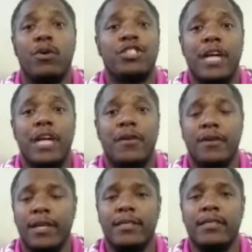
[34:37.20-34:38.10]
channel
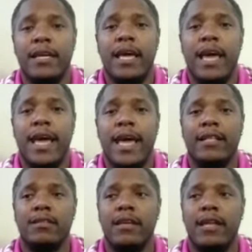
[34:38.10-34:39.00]
is.
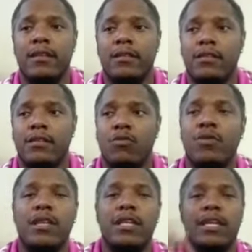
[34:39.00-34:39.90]
Mm-hmm. And to
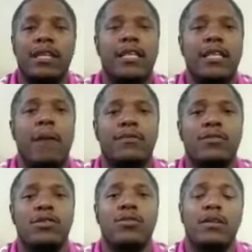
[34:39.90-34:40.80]
really get the
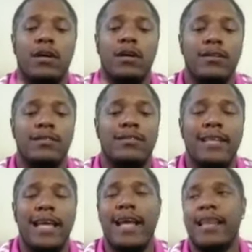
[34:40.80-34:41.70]
opportunity to
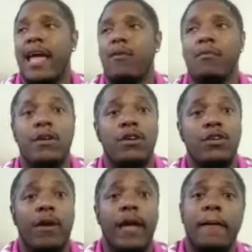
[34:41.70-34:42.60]
understand that would be
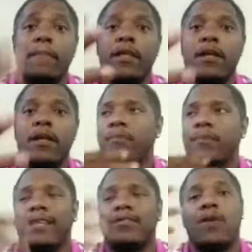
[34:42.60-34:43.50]
great.
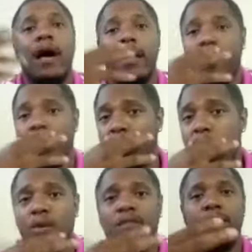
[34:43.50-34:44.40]
That's why,
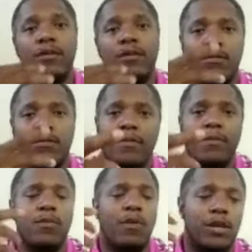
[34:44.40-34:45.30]
we've been
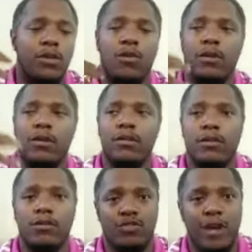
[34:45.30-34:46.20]
working on,
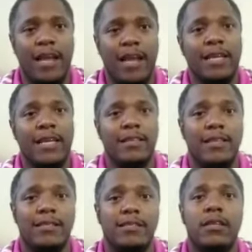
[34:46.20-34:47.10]
trying to get
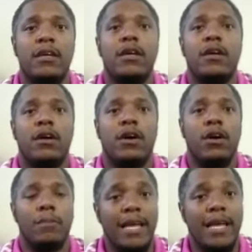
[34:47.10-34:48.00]
this
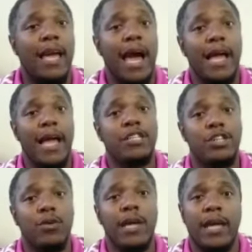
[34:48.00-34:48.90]
NAIA
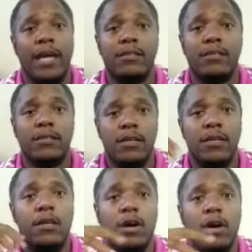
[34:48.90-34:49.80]
showcase
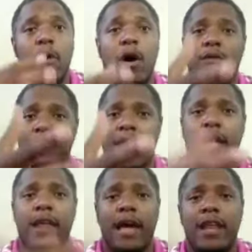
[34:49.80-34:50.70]
off. And
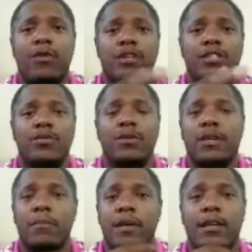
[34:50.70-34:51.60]
I know that you had
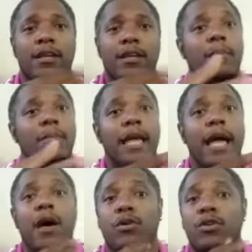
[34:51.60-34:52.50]
committed to coming
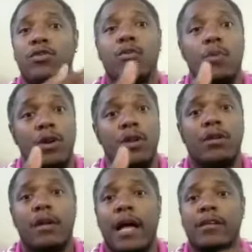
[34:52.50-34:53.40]
down, or you were one
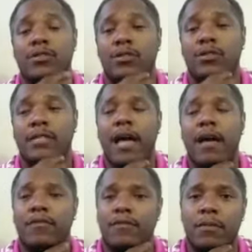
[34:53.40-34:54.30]
of the guys in your
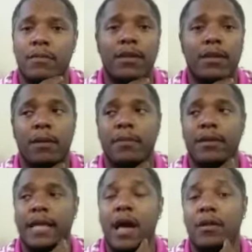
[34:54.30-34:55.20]
staff committed to
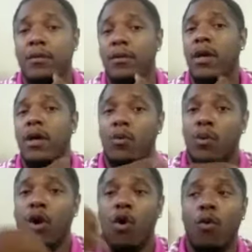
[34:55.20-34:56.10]
coming down. And
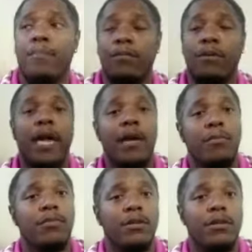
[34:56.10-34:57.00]
we're hoping to be
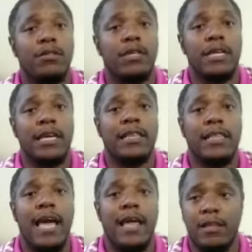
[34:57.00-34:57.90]
able to get
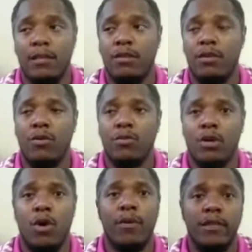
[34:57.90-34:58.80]
that,
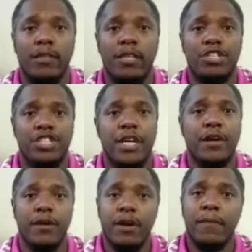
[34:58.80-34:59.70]
going this
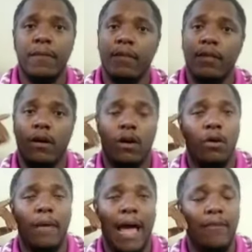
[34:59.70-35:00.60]
year
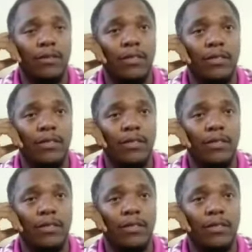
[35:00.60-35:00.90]
after the